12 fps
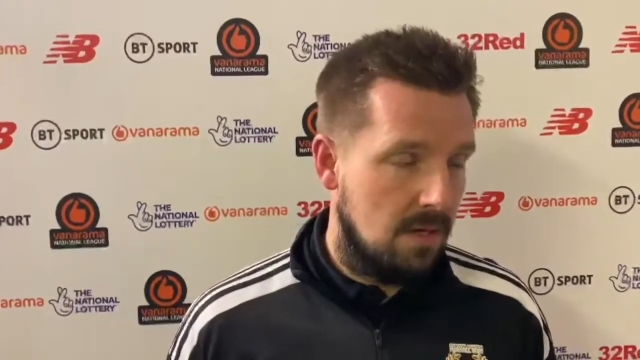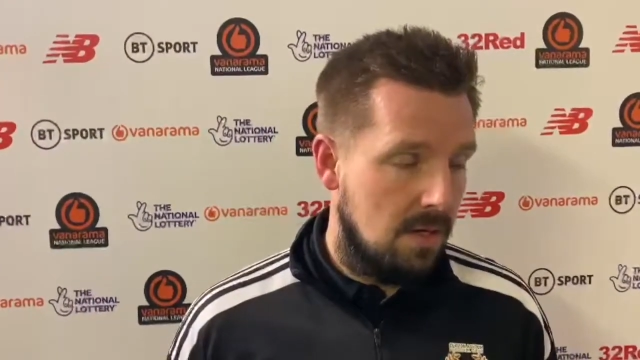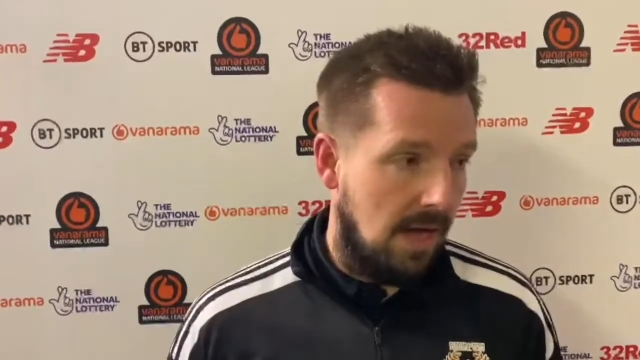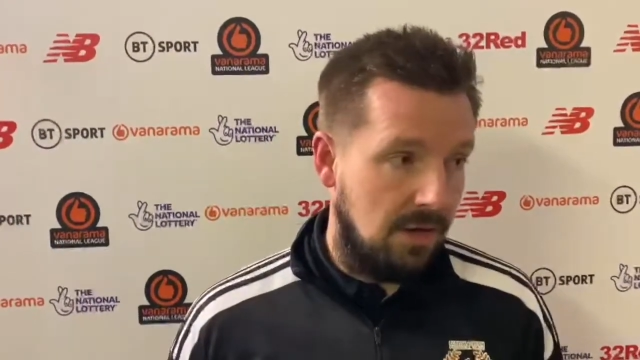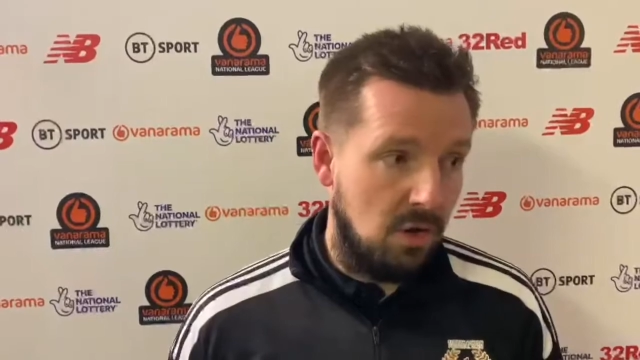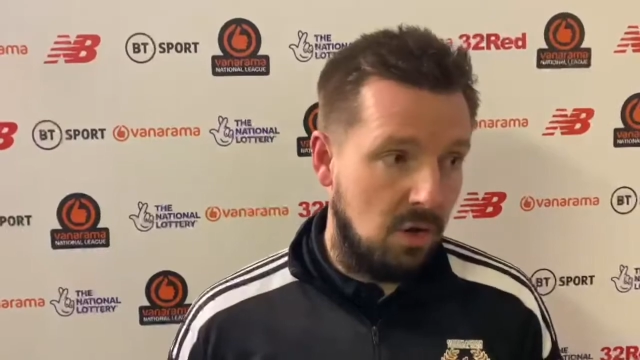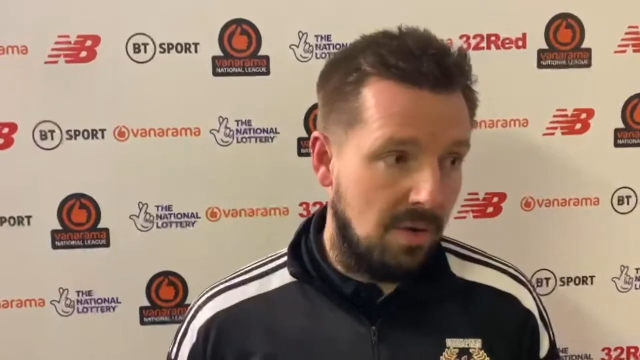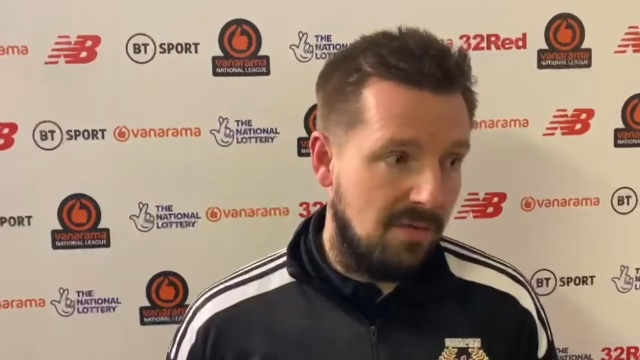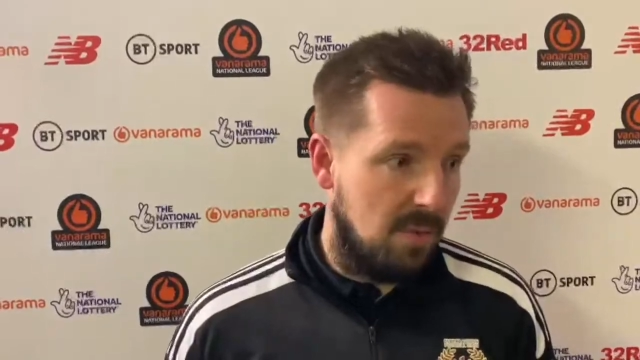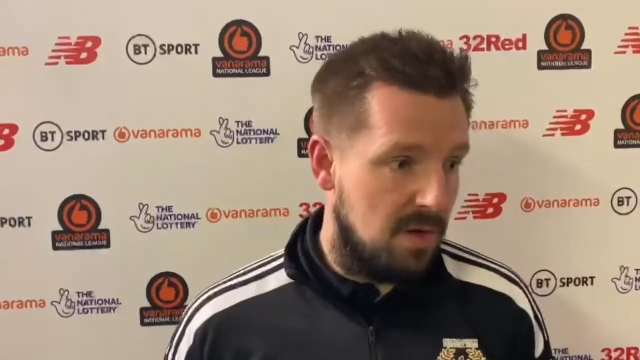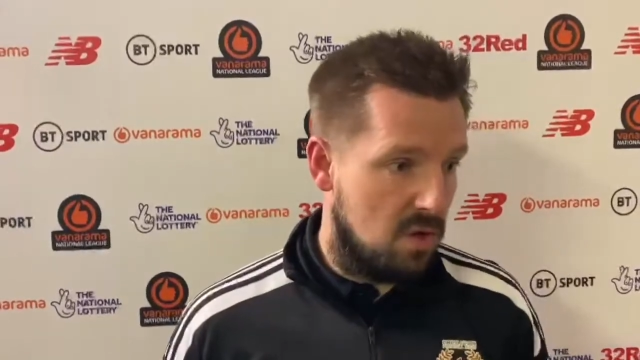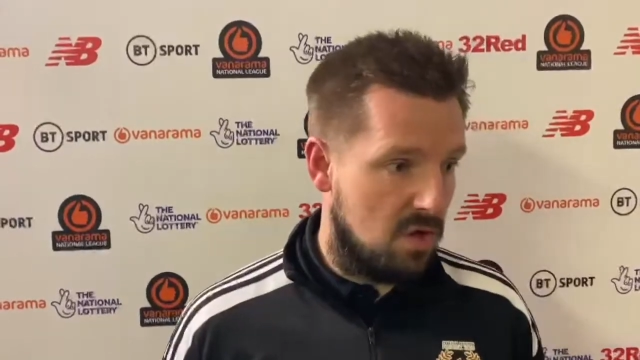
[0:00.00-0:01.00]
I don't know if
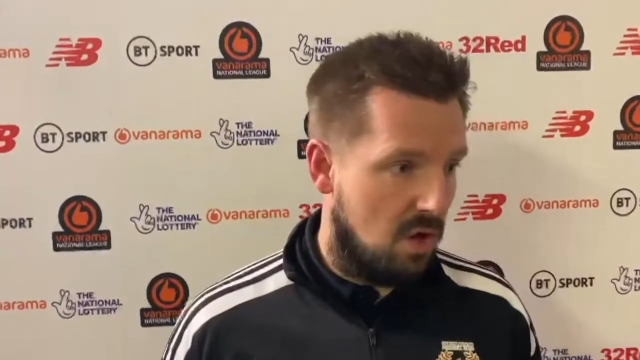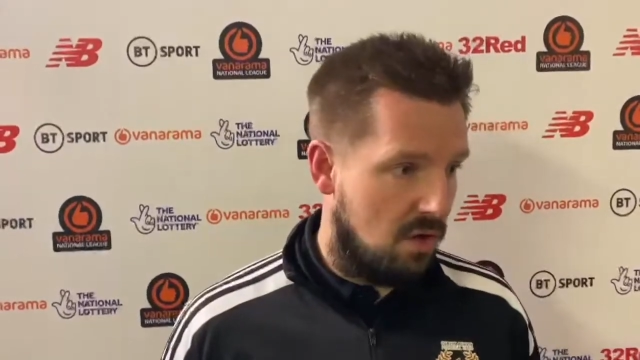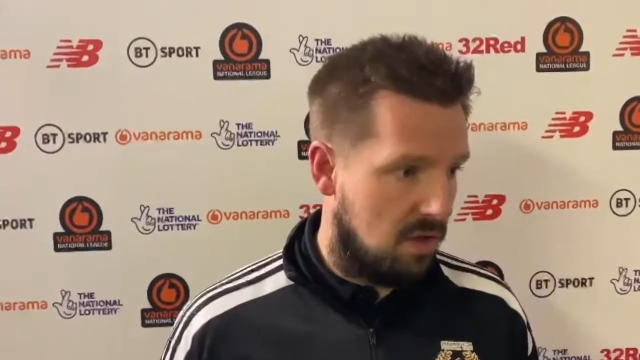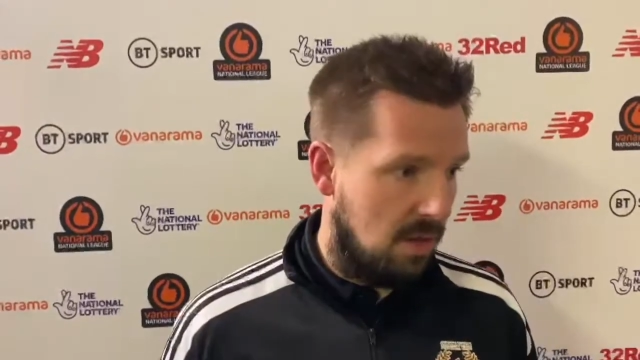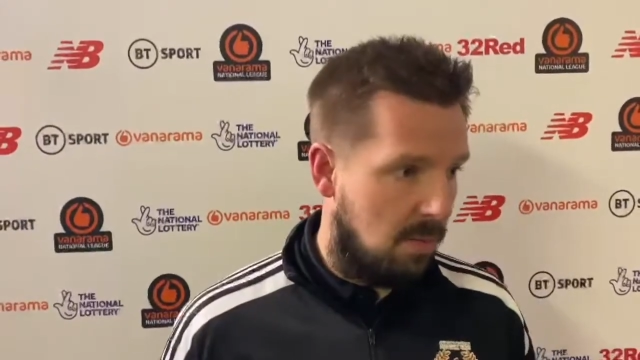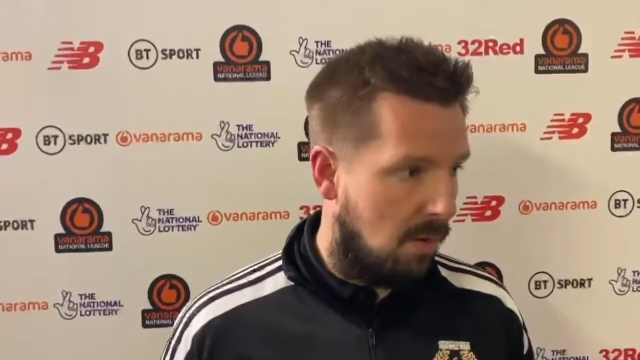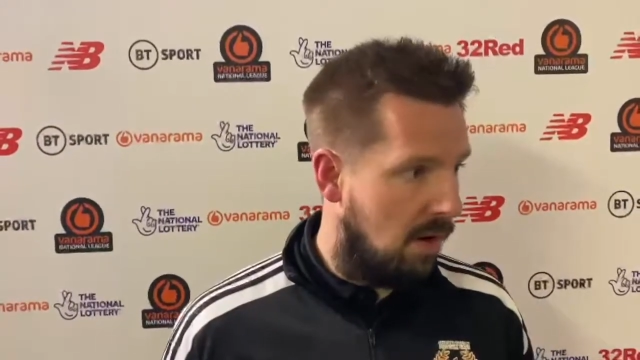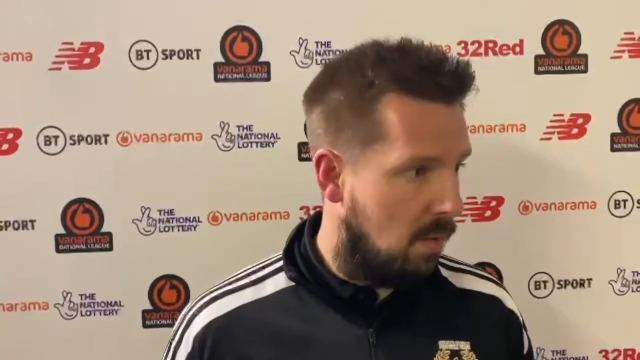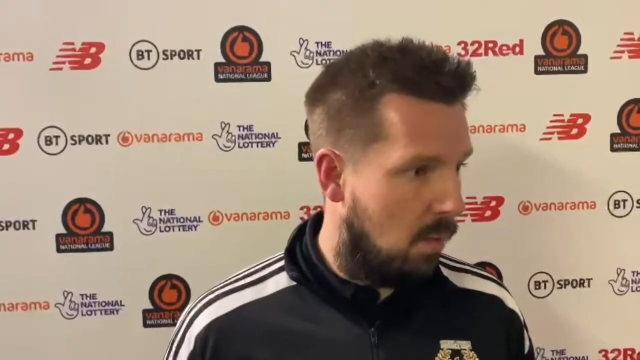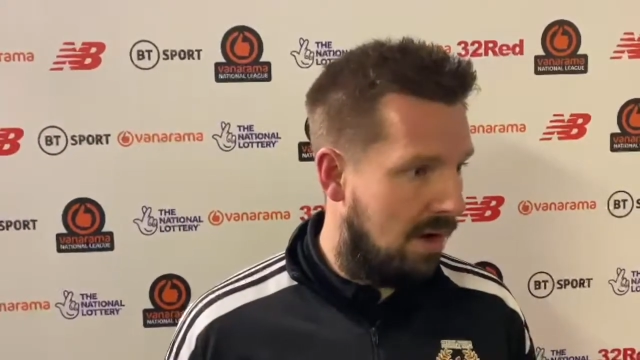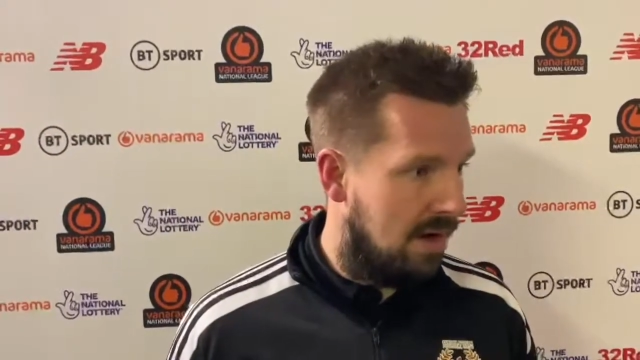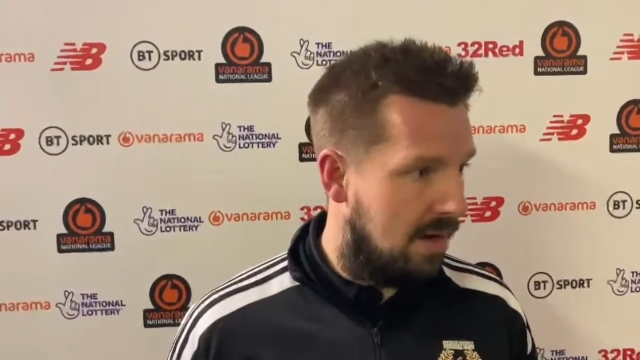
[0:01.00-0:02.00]
we just got to the point
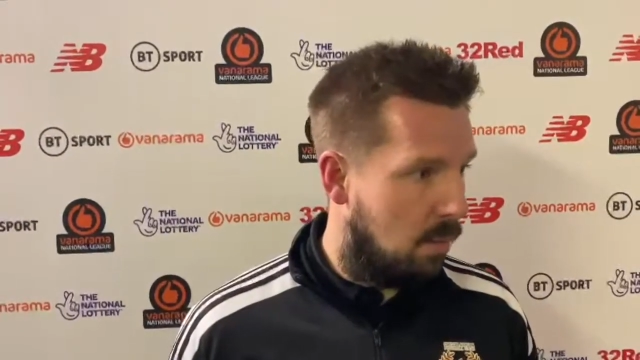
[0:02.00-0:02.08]
where